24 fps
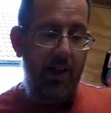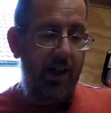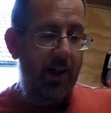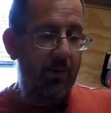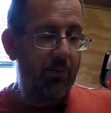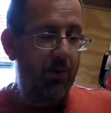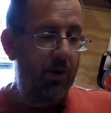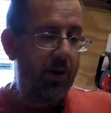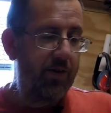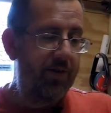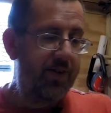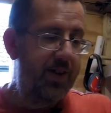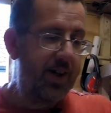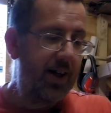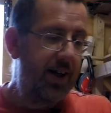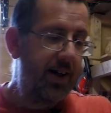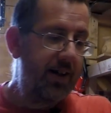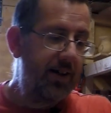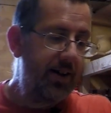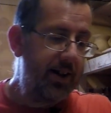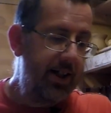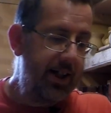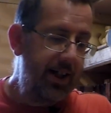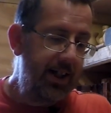Now what I've
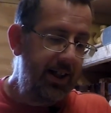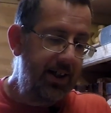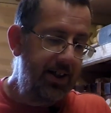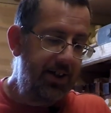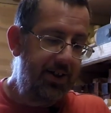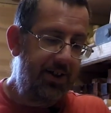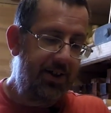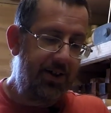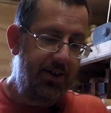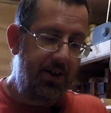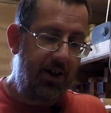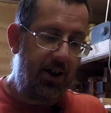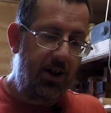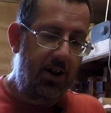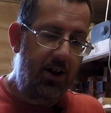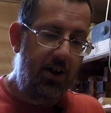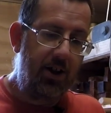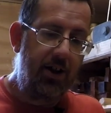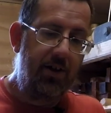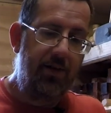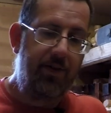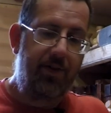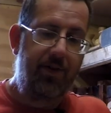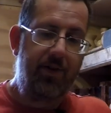done is
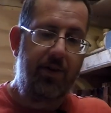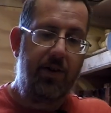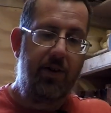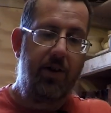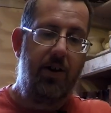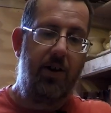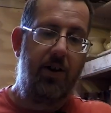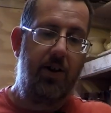I've